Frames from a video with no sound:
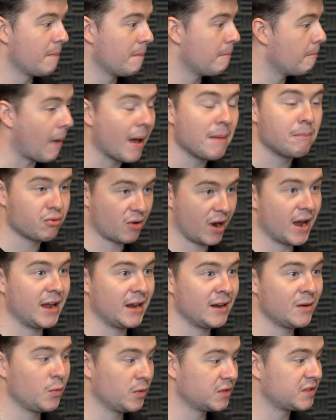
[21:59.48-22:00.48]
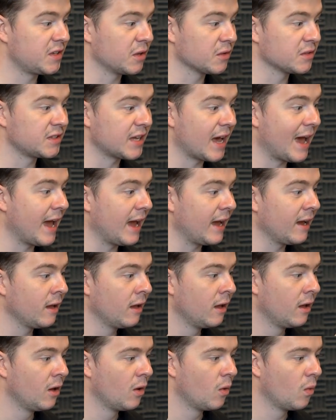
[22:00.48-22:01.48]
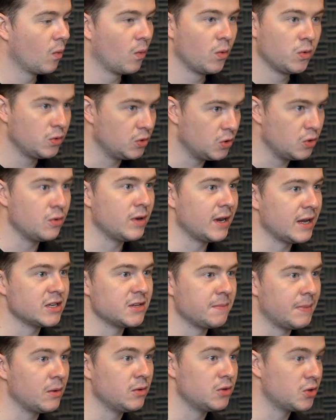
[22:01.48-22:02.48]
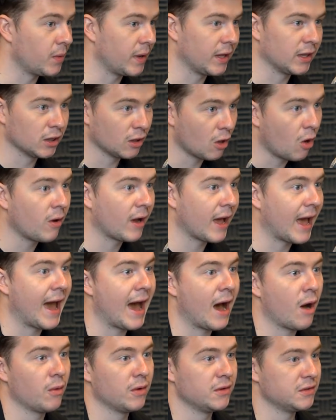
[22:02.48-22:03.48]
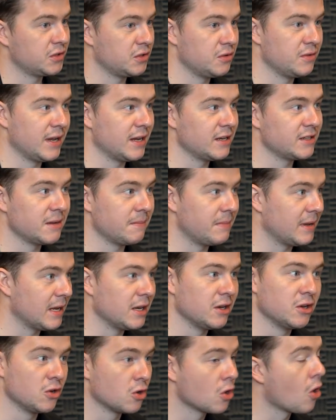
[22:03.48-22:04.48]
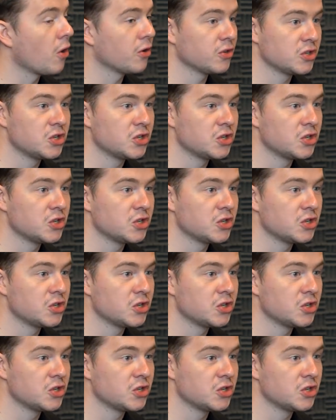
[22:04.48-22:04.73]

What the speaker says: My brain was still saying, you need to be doing longer hours. You need to be not